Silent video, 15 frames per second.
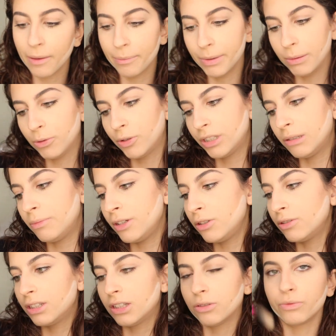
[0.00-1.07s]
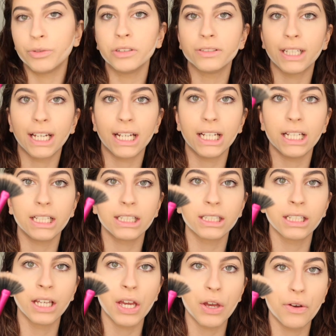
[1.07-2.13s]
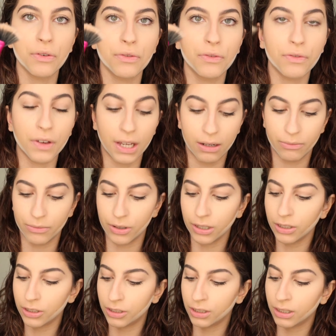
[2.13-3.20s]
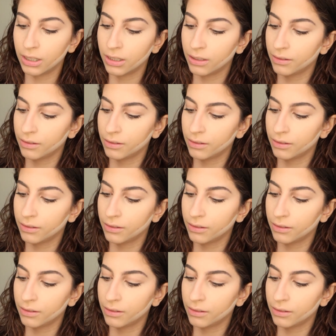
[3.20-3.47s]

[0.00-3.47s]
But I'm going to be using the Real Techniques fan brush.